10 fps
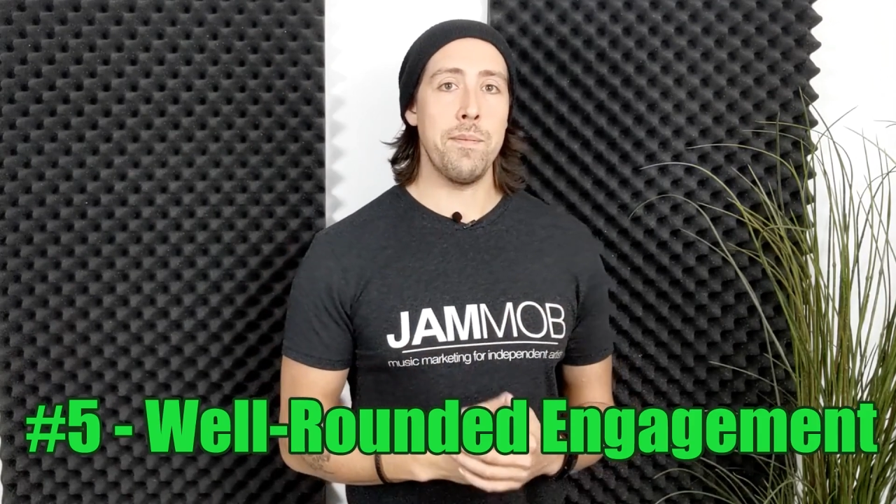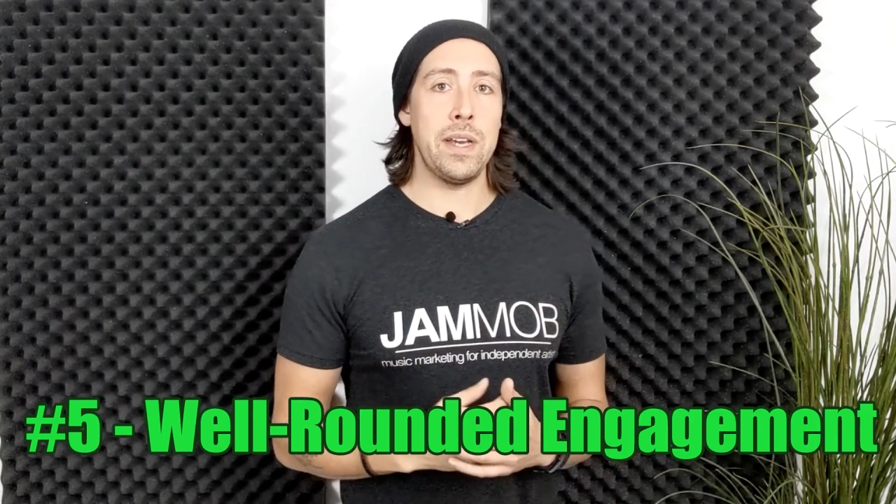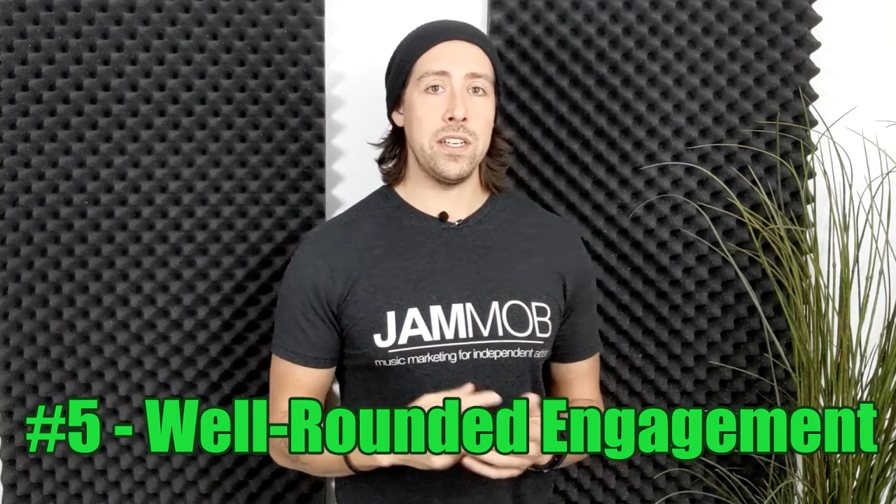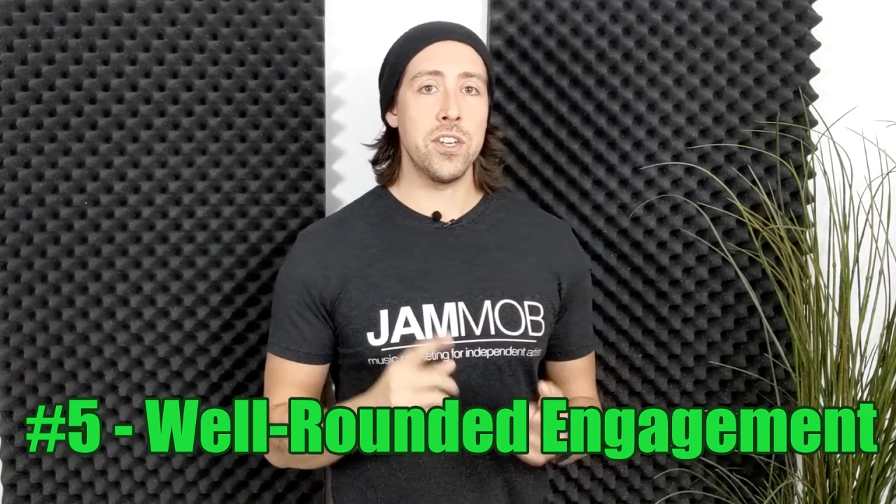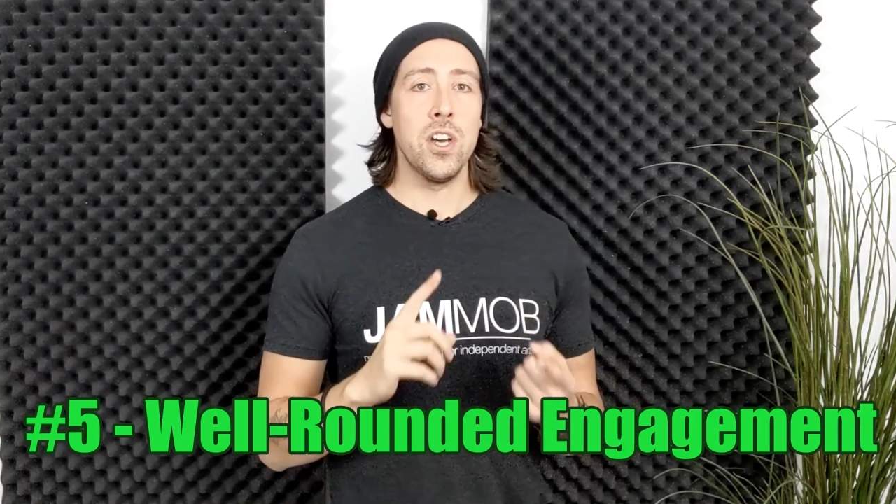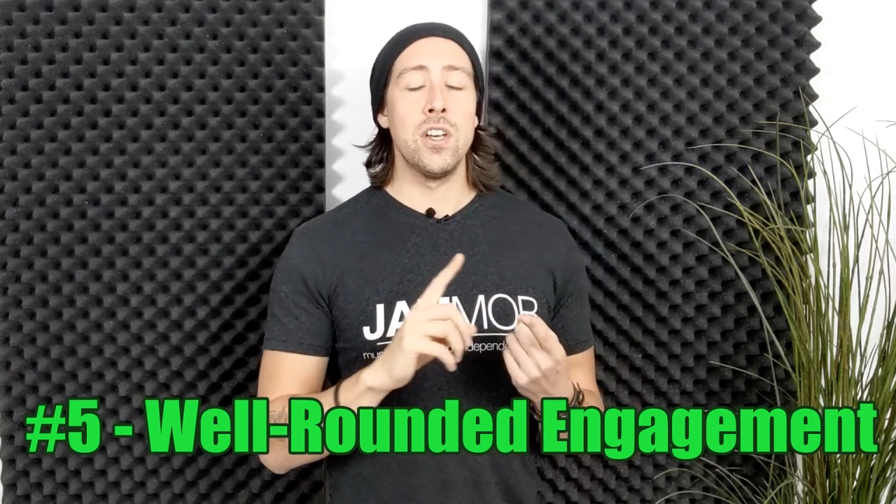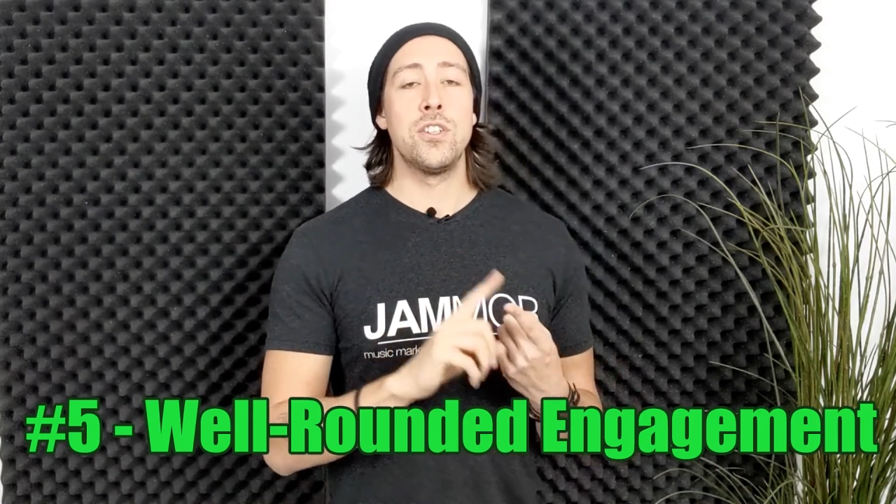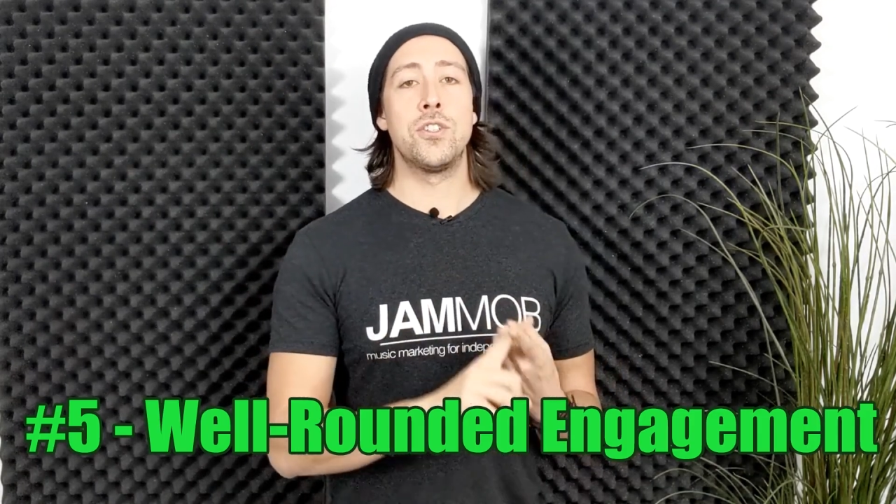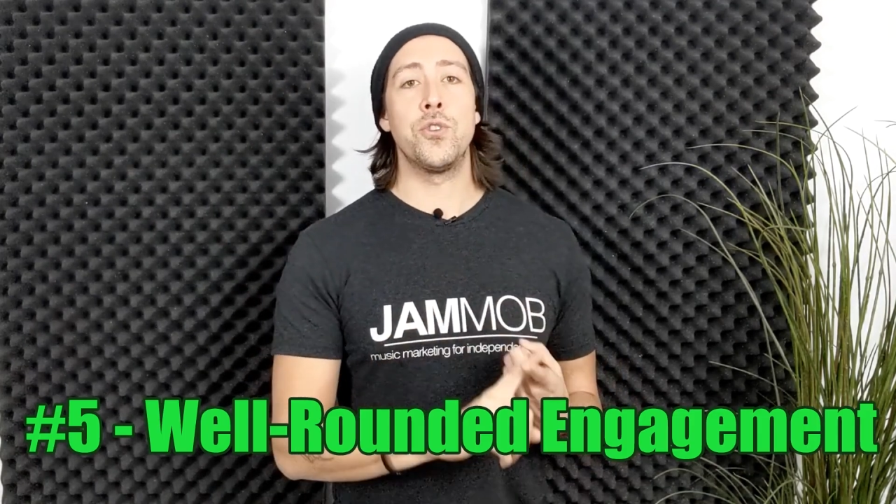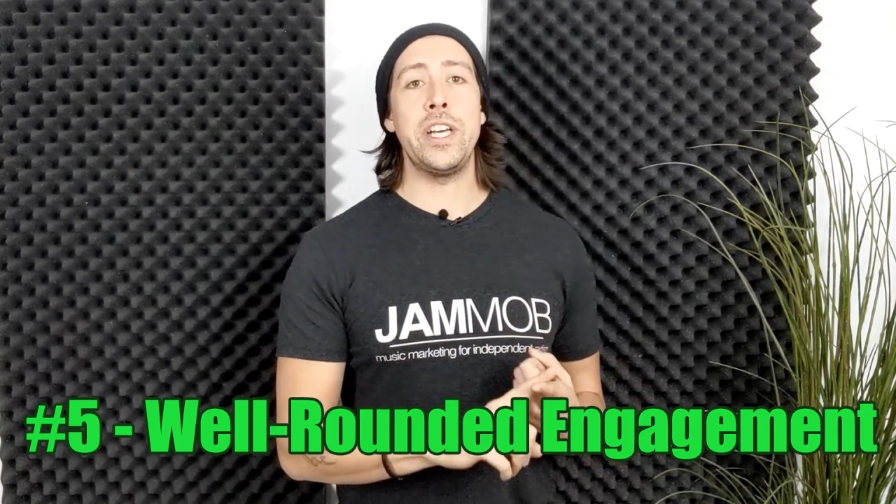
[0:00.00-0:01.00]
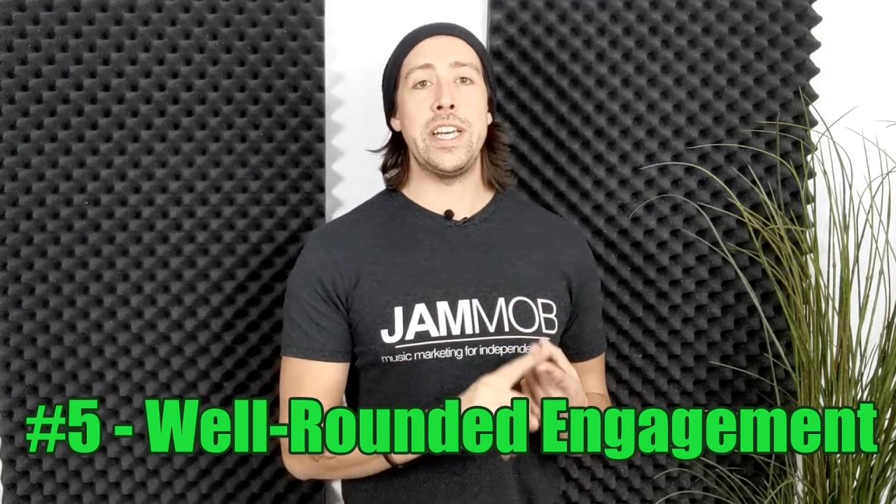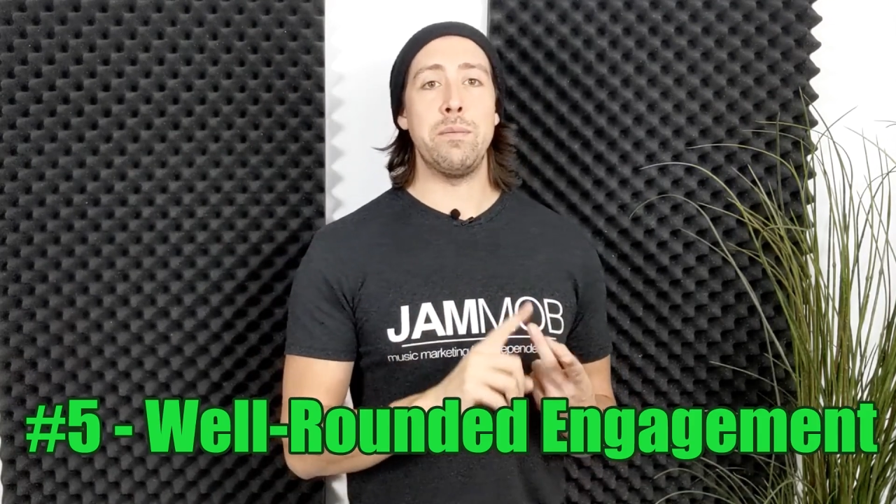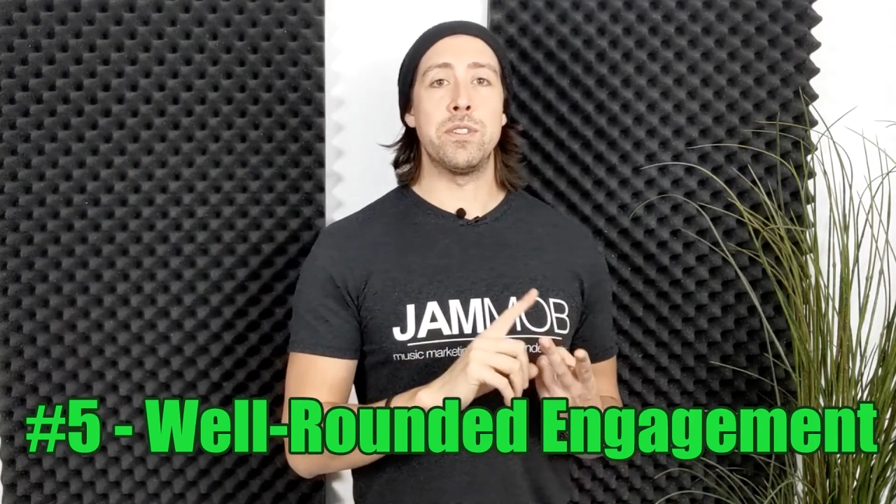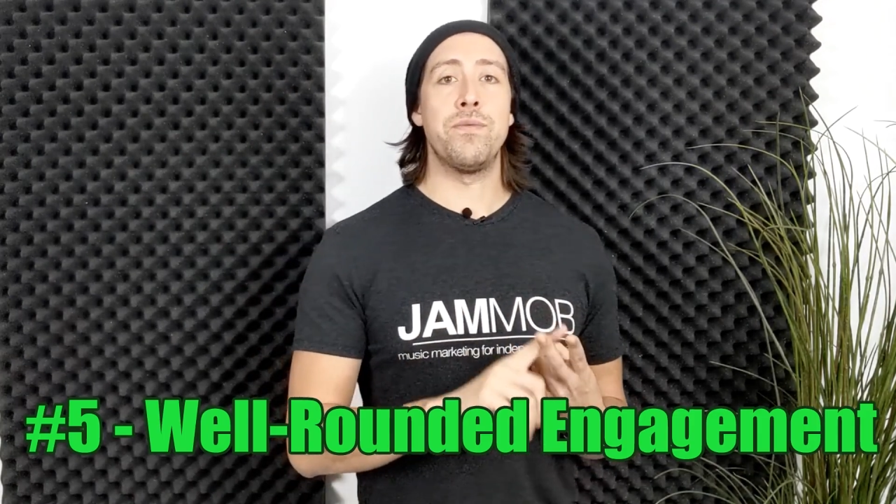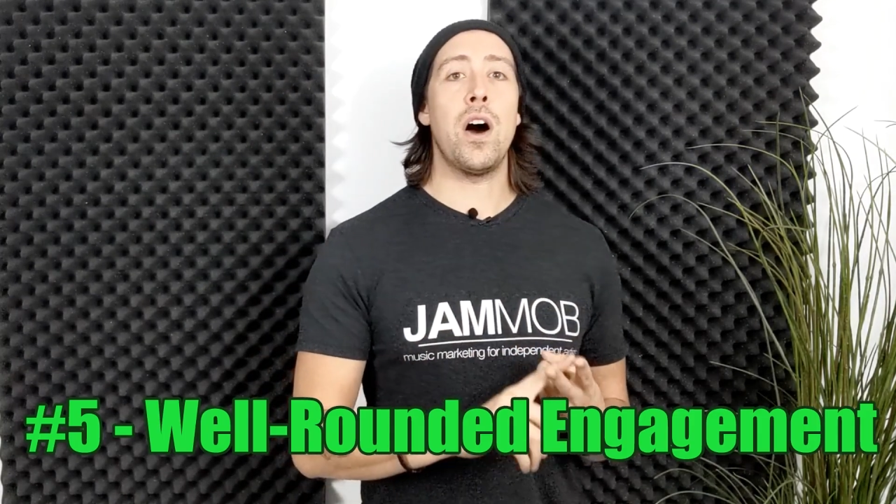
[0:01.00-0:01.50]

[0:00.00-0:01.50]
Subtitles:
That means streams,